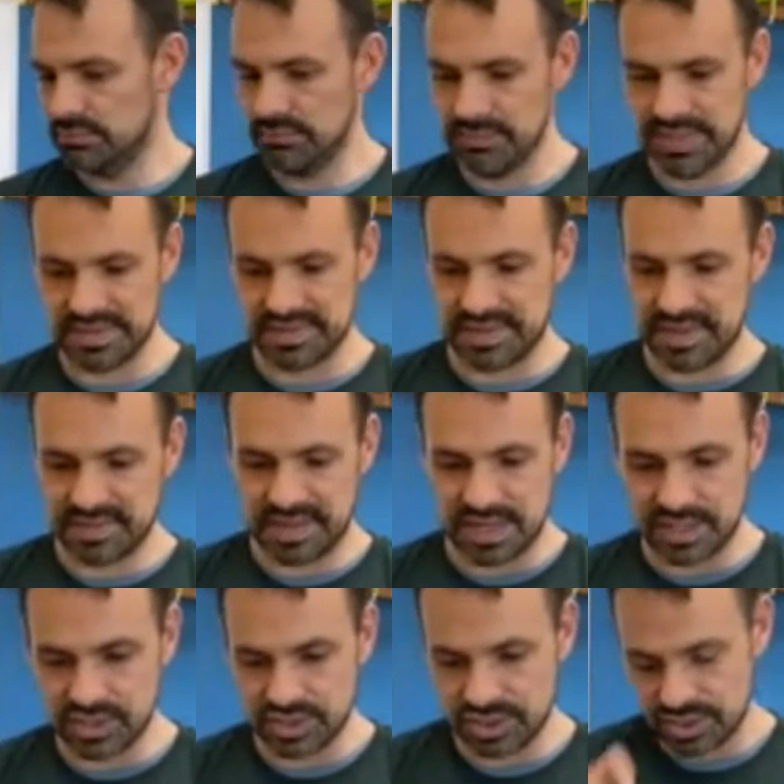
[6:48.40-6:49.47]
six
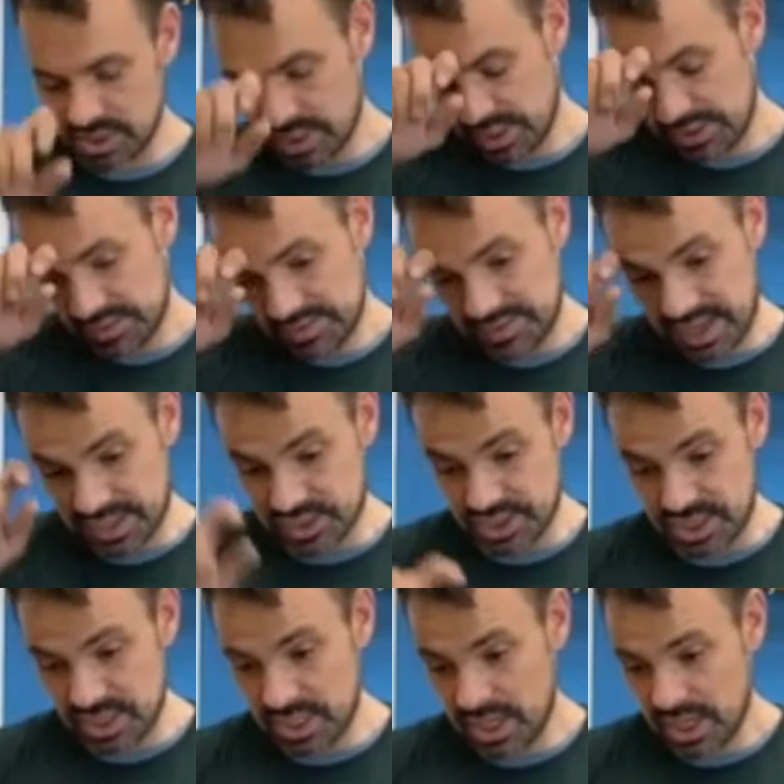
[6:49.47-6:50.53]
inch
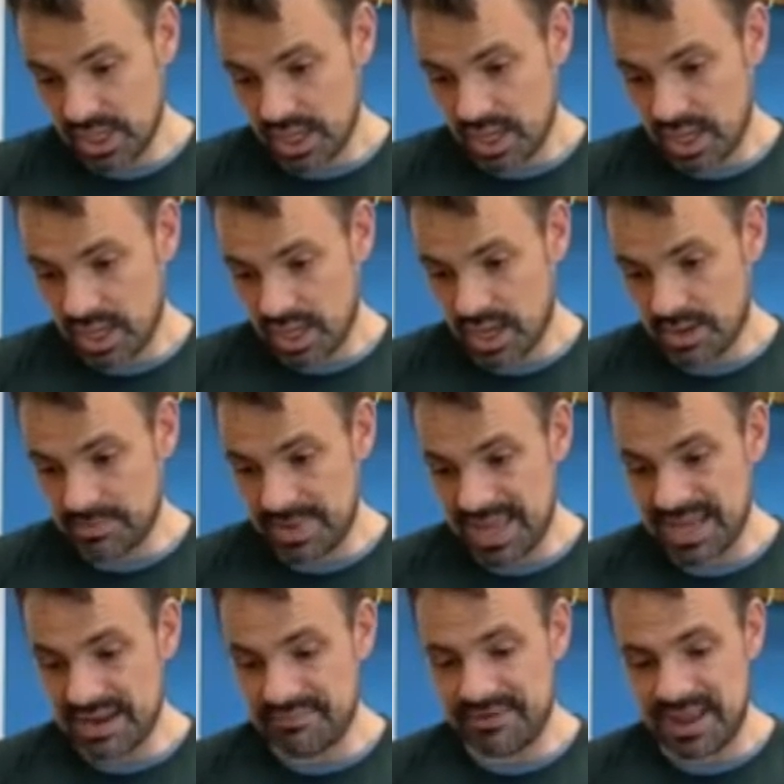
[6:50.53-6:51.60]
section um,
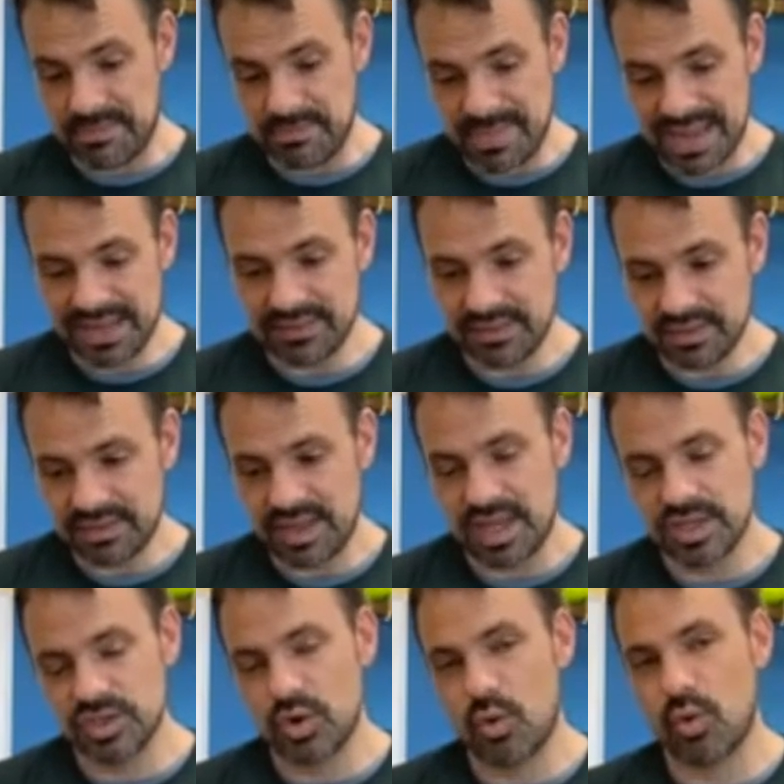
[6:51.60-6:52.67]
and if I made this
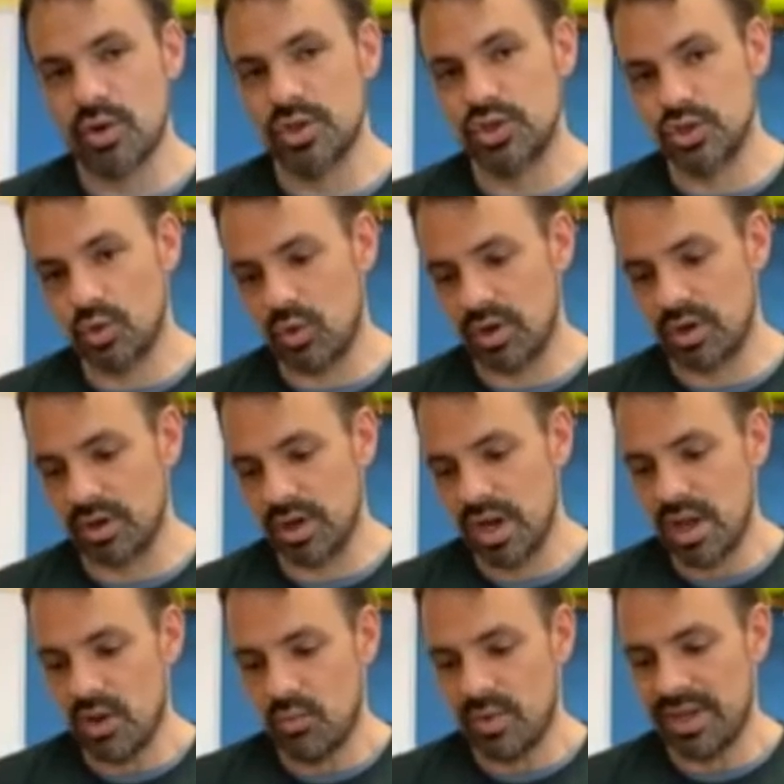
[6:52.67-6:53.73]
hitch cord shorter,
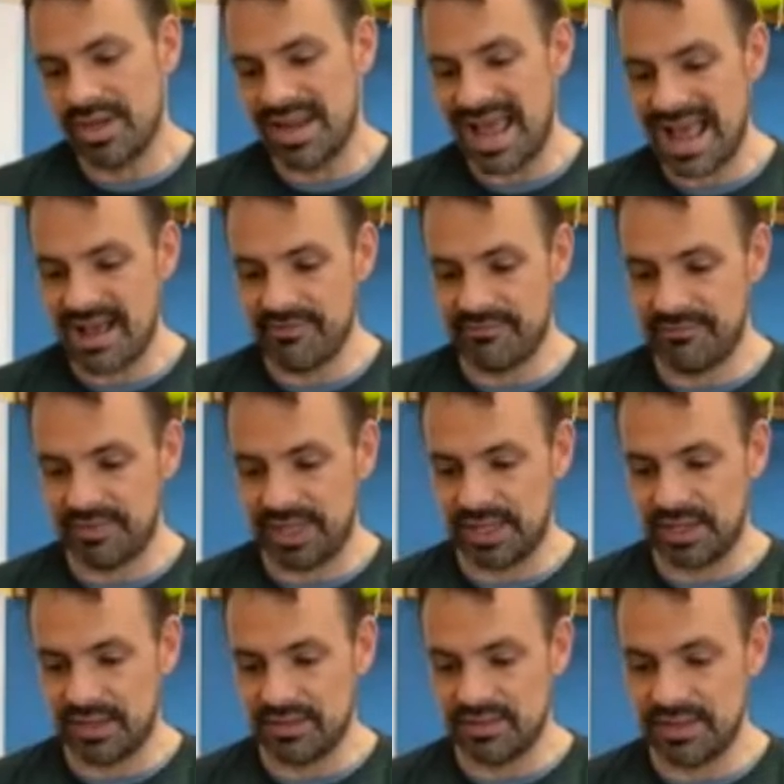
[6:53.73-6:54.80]
we could have like
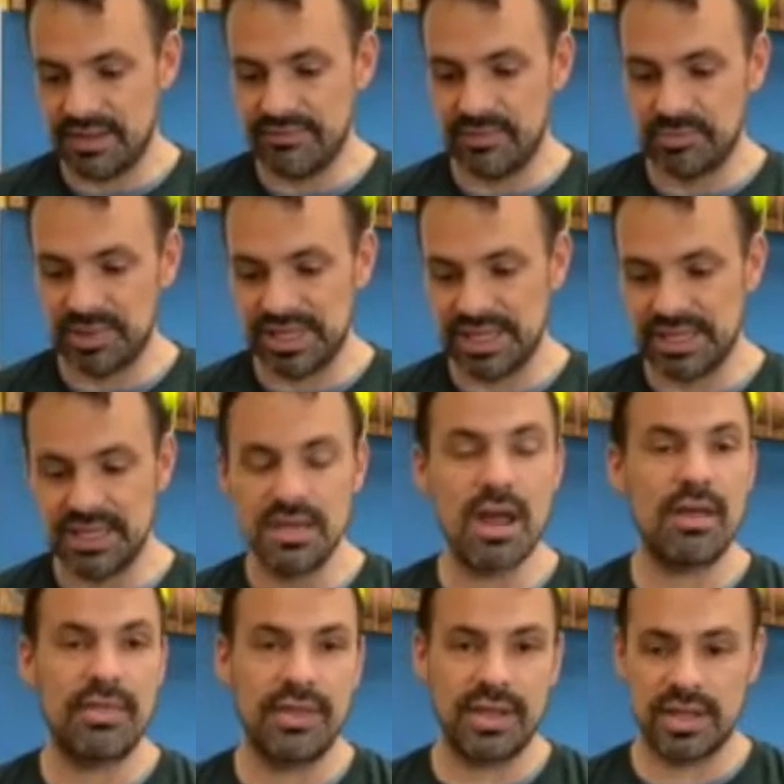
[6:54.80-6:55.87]
conceivably
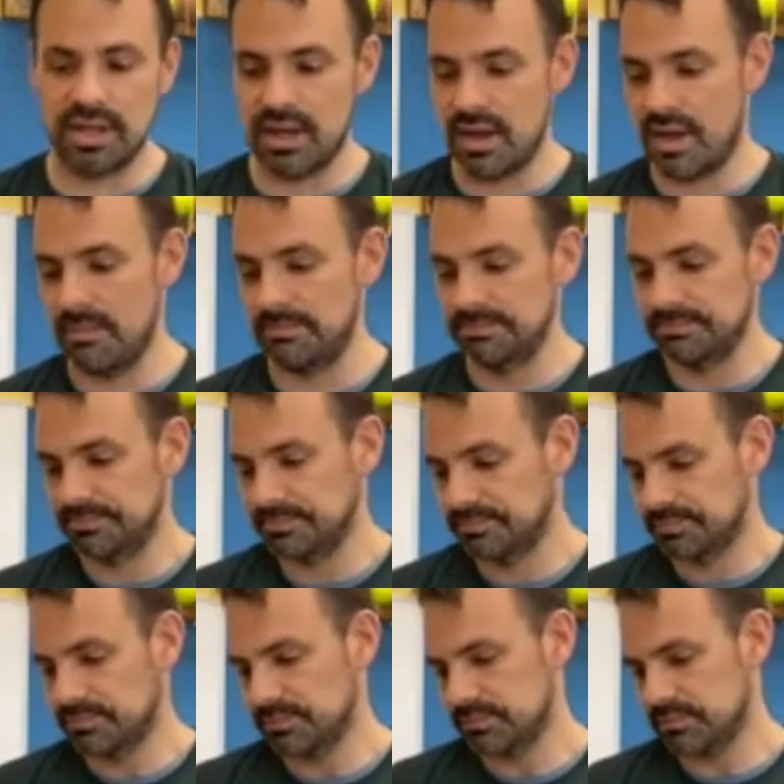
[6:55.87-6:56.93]
nothing. Um,
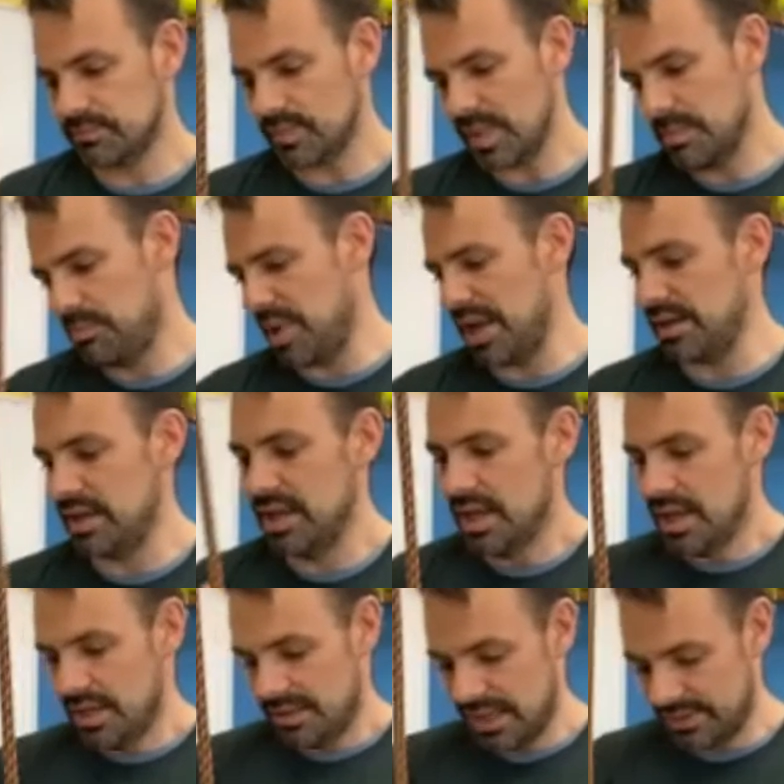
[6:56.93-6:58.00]
but
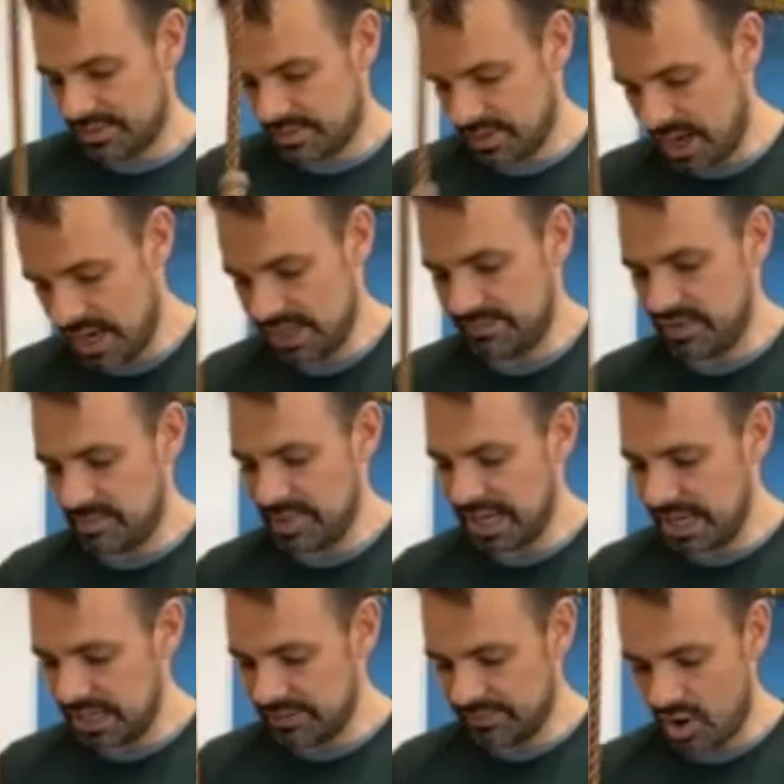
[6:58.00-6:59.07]
that's kind of the
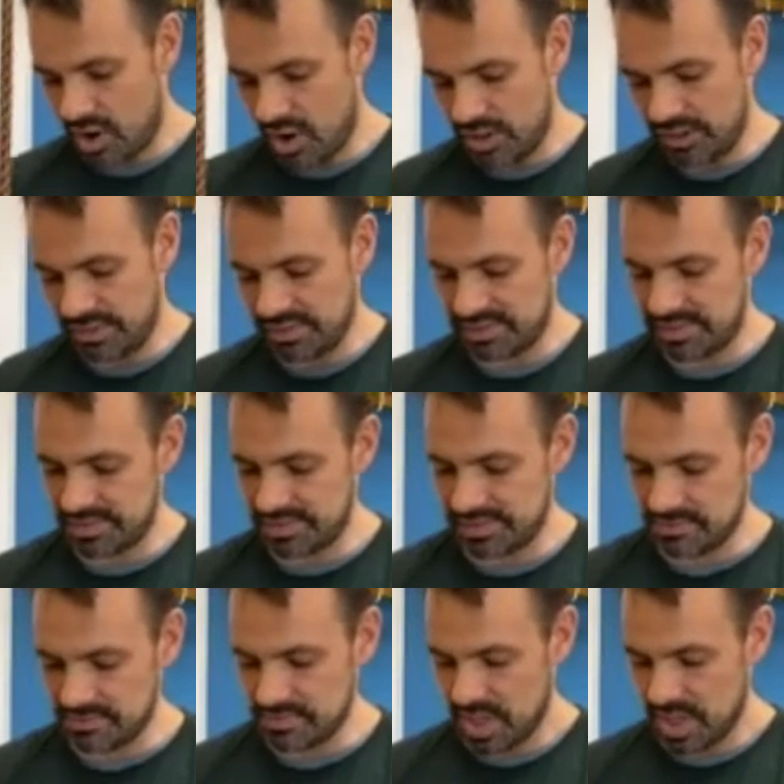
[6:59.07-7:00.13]
beginning of the heart of the
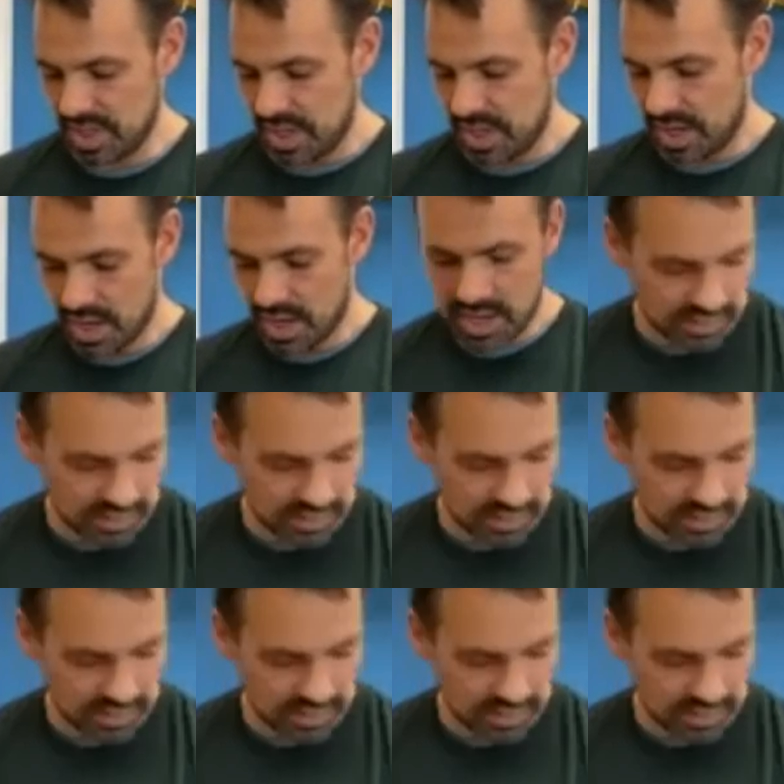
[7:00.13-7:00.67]
system. Uh,